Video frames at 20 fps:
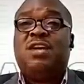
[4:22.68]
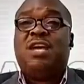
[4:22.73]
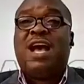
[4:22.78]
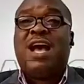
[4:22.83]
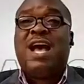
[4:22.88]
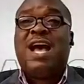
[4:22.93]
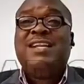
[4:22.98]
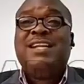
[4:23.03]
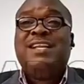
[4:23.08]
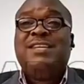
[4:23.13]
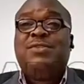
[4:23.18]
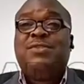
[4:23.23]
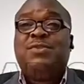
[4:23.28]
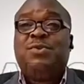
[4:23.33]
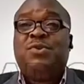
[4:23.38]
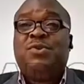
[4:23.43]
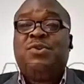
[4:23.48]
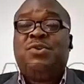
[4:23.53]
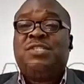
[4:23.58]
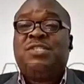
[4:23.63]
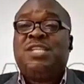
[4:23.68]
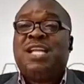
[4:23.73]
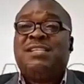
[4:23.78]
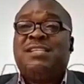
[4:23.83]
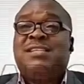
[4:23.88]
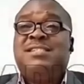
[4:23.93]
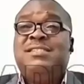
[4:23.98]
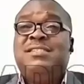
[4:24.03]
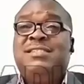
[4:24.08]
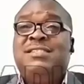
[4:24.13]
And they told us that
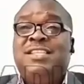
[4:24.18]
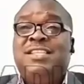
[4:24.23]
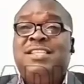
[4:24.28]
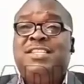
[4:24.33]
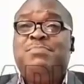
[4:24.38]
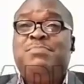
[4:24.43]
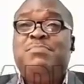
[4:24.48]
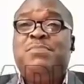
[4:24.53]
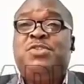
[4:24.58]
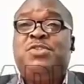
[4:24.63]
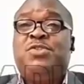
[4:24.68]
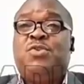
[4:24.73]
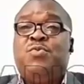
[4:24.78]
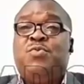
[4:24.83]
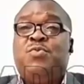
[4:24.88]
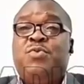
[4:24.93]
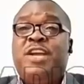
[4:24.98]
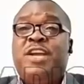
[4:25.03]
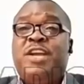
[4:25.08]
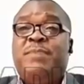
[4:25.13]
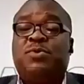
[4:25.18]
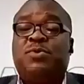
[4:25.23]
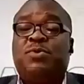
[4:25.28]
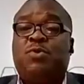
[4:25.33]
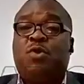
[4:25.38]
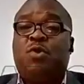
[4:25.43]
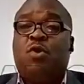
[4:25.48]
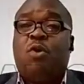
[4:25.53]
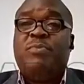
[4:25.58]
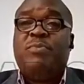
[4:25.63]
this measure would help to
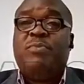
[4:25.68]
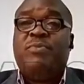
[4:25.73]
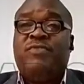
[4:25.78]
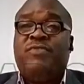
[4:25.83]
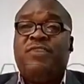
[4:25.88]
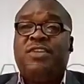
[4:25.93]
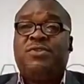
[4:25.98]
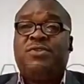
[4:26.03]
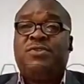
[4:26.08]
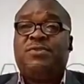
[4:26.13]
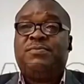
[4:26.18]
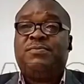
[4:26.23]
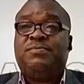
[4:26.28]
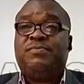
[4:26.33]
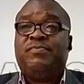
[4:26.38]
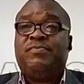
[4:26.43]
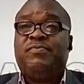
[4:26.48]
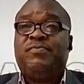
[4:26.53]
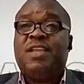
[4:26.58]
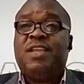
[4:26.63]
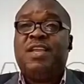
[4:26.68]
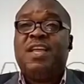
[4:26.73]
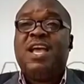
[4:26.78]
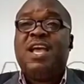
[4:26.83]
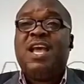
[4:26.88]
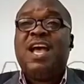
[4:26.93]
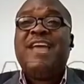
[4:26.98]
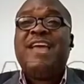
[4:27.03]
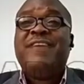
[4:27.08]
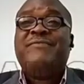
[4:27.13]
curb inflation.
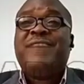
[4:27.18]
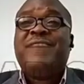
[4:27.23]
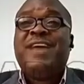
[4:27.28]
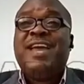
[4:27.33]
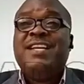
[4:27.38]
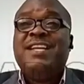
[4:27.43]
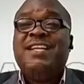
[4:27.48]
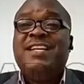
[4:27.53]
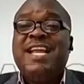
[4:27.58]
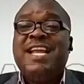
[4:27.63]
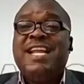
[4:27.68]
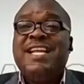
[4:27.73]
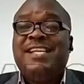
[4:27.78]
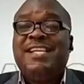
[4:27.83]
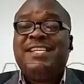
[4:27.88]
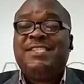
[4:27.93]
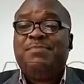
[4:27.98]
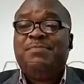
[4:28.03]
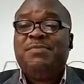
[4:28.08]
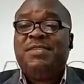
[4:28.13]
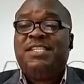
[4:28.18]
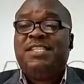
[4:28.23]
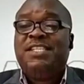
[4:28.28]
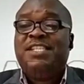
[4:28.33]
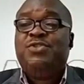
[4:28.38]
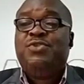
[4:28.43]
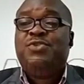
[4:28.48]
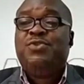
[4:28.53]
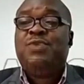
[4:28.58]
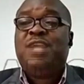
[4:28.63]
However, in the next
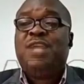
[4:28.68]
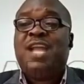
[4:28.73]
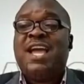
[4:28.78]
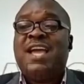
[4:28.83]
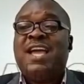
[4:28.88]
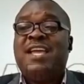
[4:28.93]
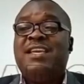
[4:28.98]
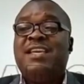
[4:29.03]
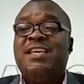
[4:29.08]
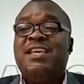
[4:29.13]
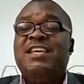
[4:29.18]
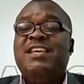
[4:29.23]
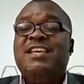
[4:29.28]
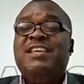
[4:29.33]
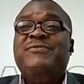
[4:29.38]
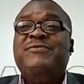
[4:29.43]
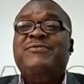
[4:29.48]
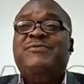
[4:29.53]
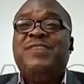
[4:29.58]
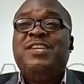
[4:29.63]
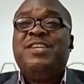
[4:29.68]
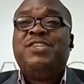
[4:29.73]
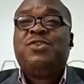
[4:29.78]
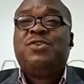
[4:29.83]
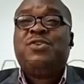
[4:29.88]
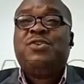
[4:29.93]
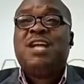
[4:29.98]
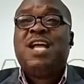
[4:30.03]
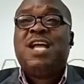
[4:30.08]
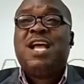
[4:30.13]
meeting in July,
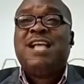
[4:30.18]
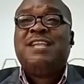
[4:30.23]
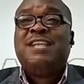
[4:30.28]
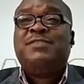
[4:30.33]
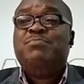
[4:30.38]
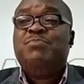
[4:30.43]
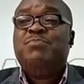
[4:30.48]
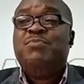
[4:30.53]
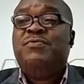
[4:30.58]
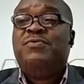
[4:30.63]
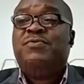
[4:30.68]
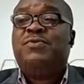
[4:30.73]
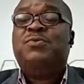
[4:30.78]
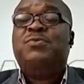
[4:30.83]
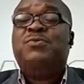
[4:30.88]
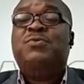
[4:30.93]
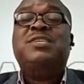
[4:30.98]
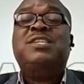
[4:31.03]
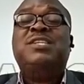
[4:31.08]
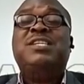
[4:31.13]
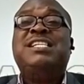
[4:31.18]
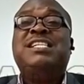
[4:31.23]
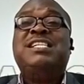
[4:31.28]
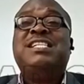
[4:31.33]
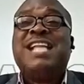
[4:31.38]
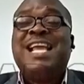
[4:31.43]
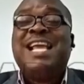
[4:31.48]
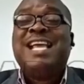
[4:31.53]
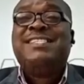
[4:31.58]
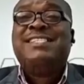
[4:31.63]
inflation has moved to
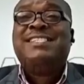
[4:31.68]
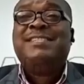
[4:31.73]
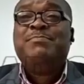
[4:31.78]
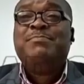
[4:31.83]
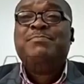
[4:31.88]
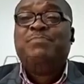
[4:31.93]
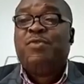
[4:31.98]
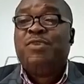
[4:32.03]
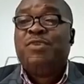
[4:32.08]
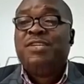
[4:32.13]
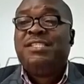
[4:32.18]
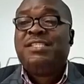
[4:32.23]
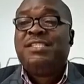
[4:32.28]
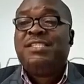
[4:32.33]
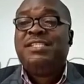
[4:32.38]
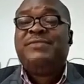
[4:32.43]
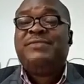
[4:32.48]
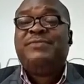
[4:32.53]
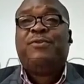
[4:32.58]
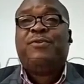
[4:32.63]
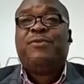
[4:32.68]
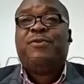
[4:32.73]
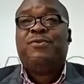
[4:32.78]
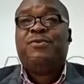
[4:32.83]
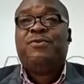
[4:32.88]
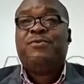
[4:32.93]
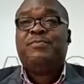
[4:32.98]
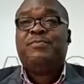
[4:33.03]
19.64.